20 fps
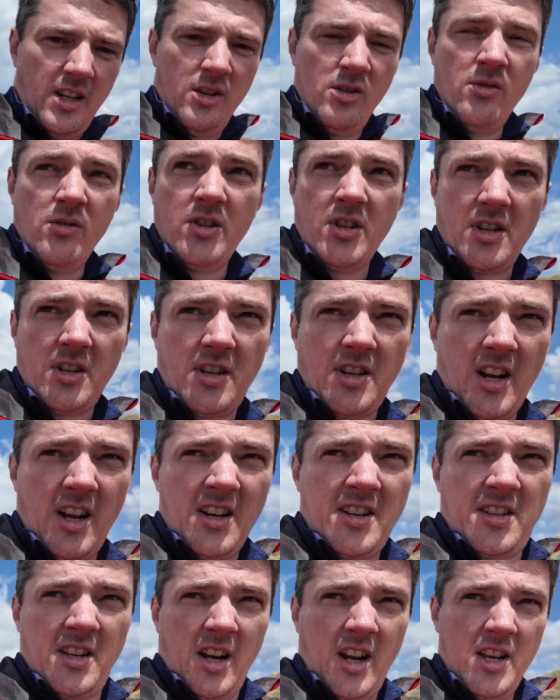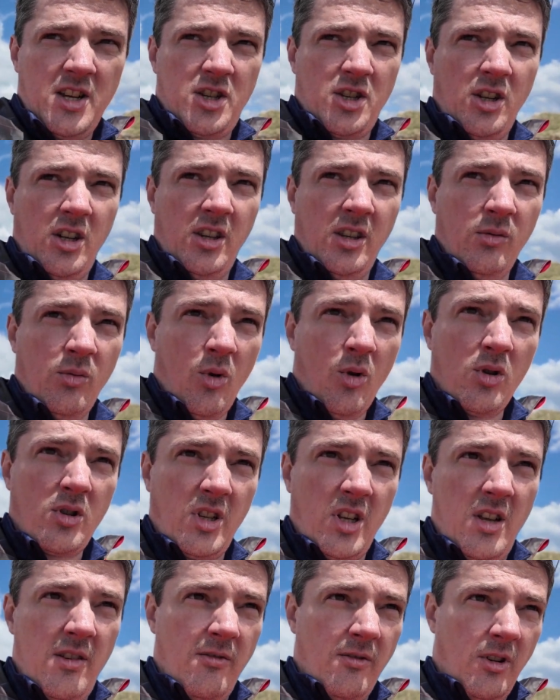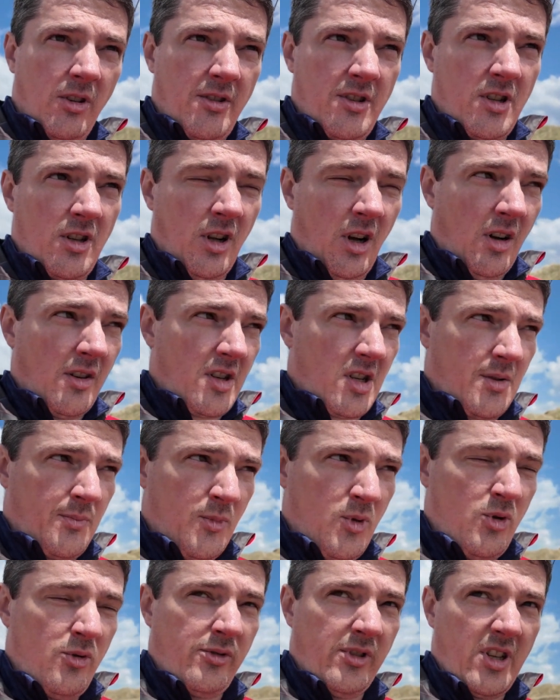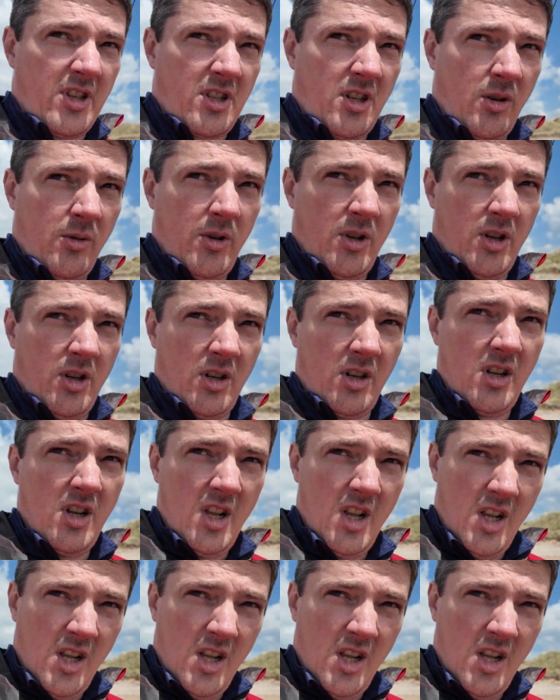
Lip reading: it loses its isolation in the water. Even though there's a lot of smoothness going on,